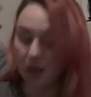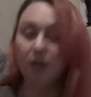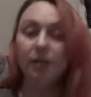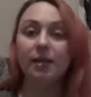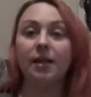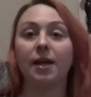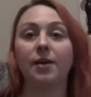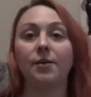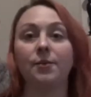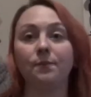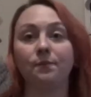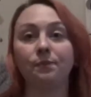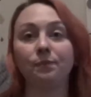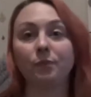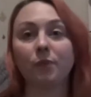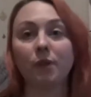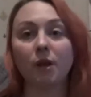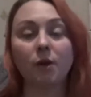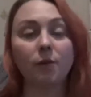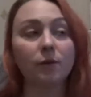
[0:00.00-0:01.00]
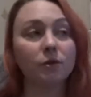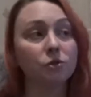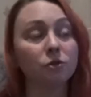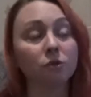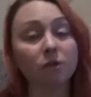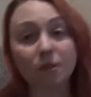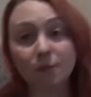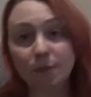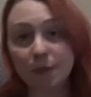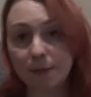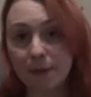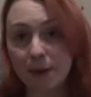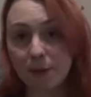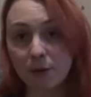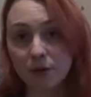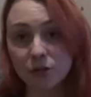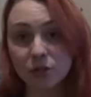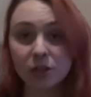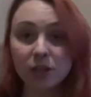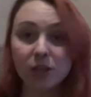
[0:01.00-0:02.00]
Now, I will talk a little bit about
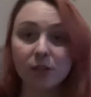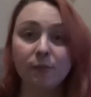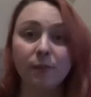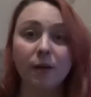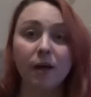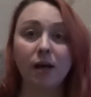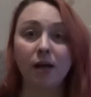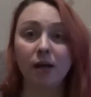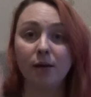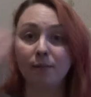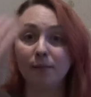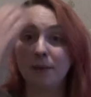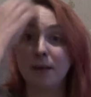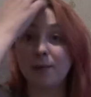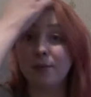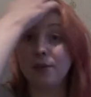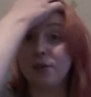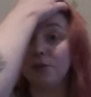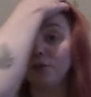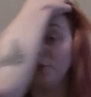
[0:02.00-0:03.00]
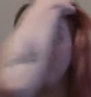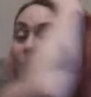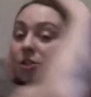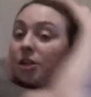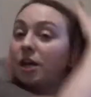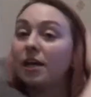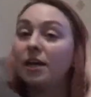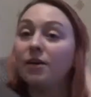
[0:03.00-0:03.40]
washing them, maybe in the future.